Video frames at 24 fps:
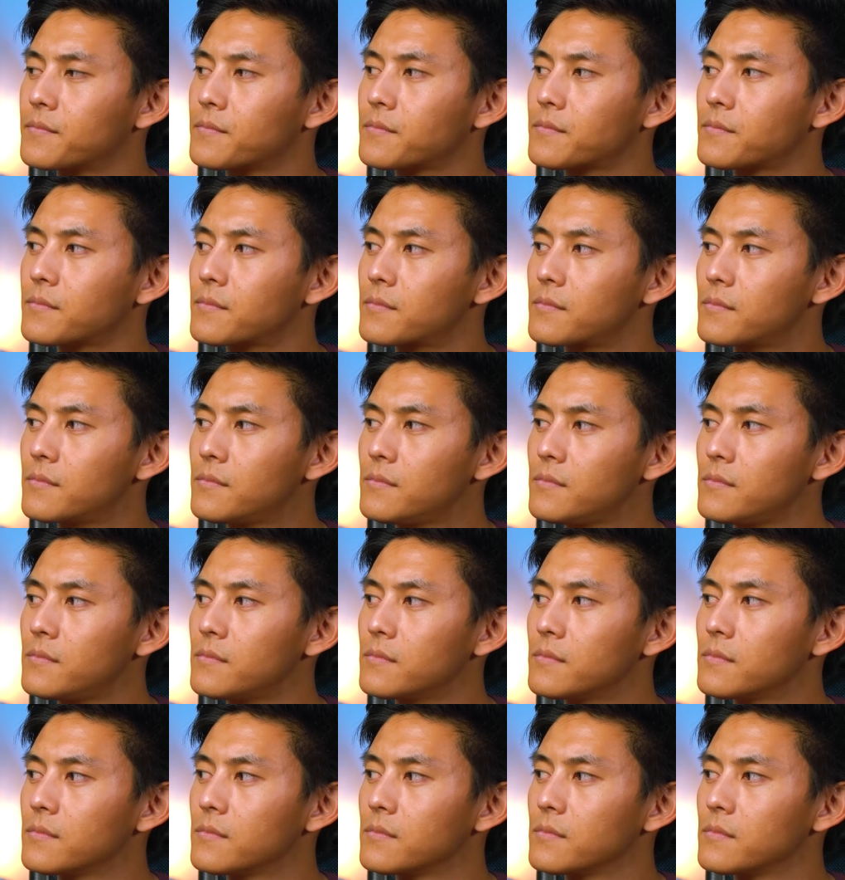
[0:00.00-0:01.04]

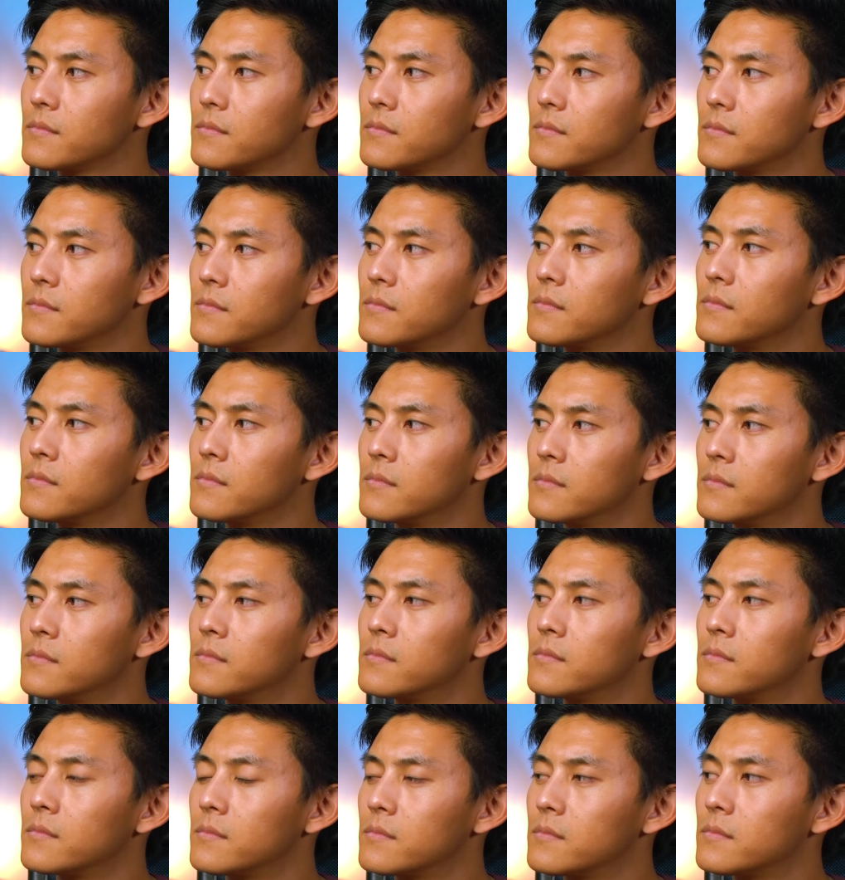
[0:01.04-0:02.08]

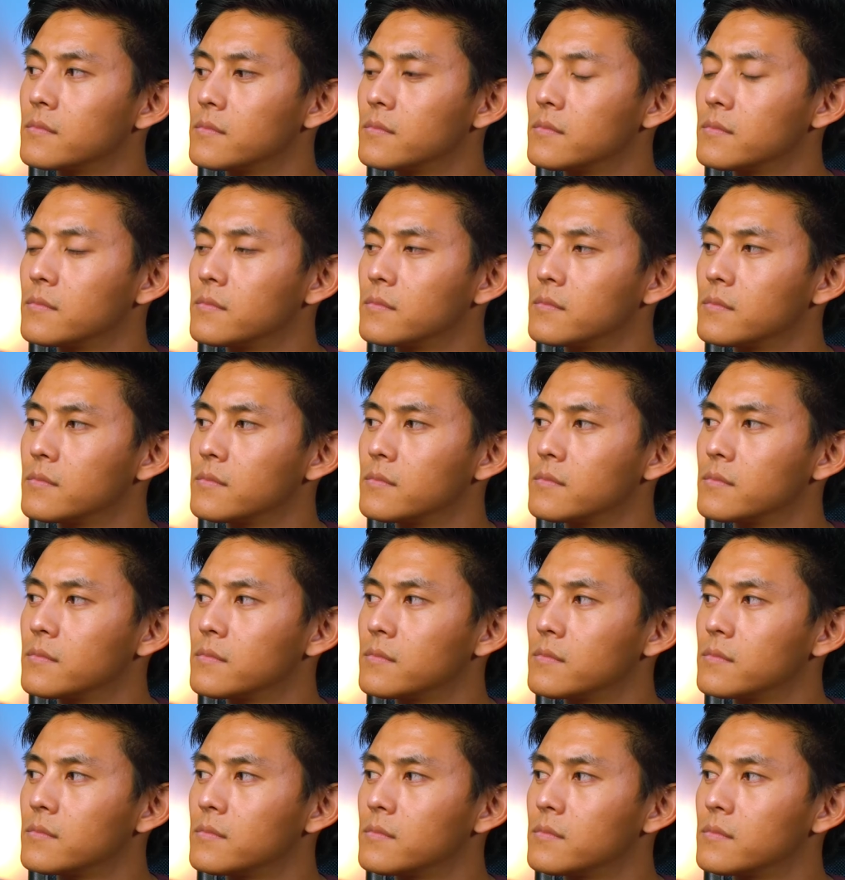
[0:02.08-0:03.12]

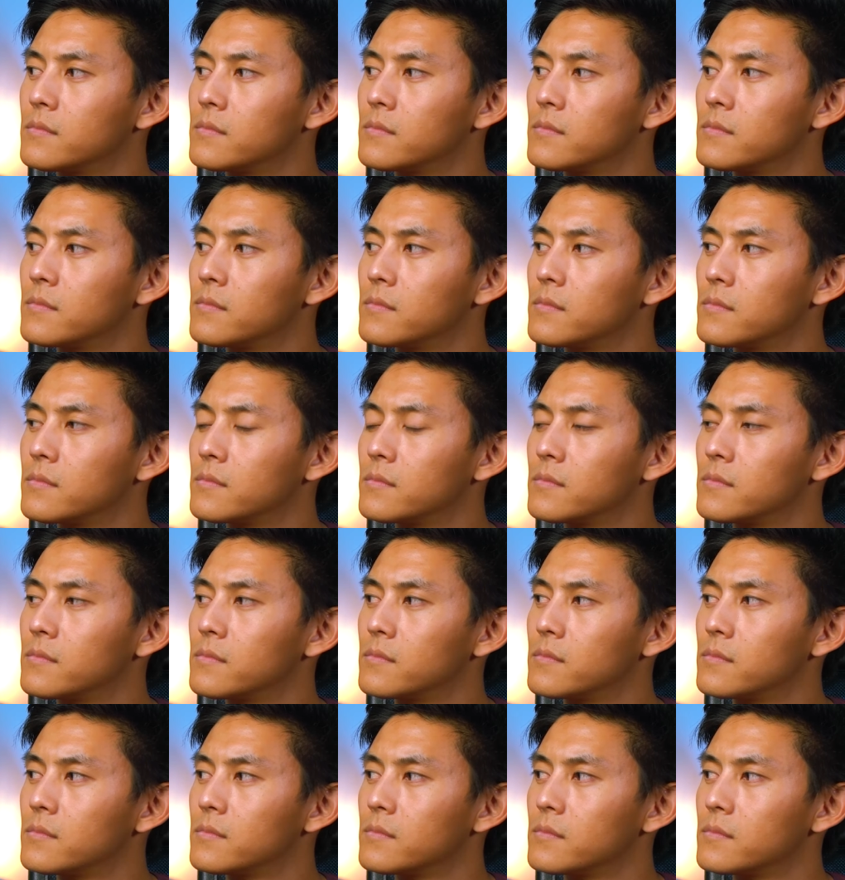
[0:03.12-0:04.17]

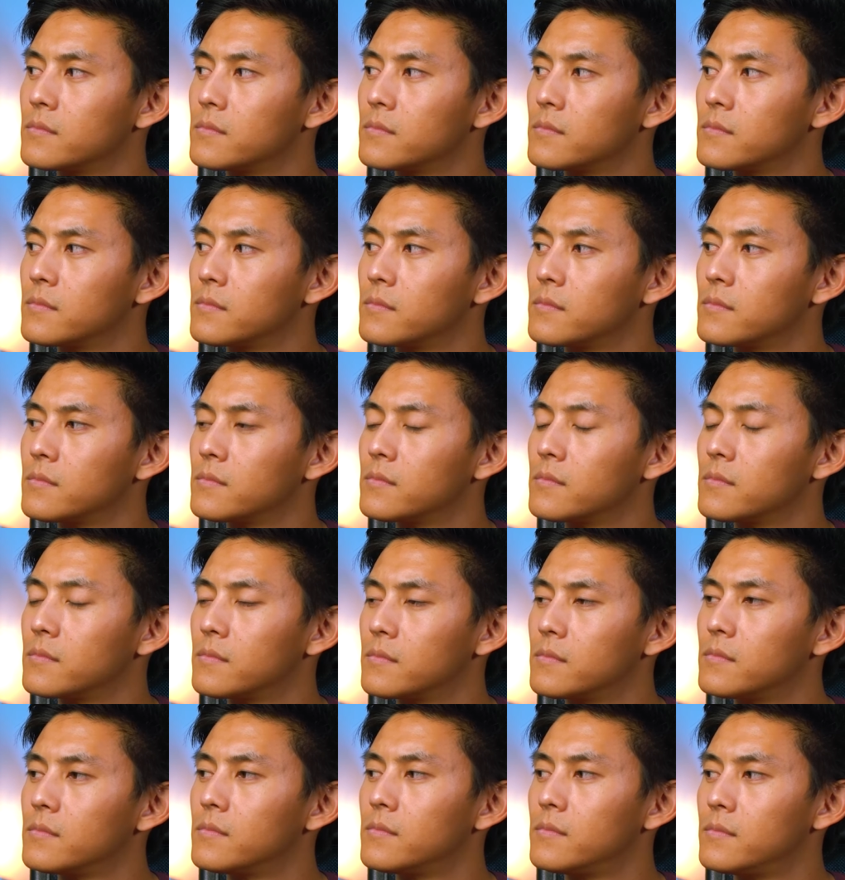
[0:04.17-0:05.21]

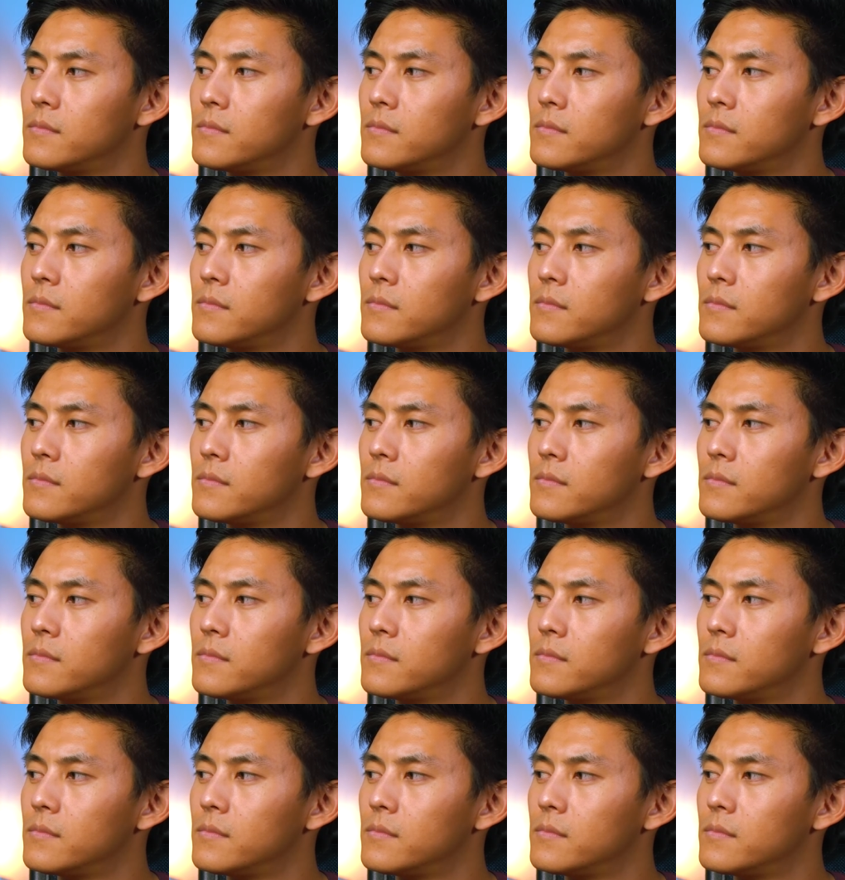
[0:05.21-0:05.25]
(not speaking)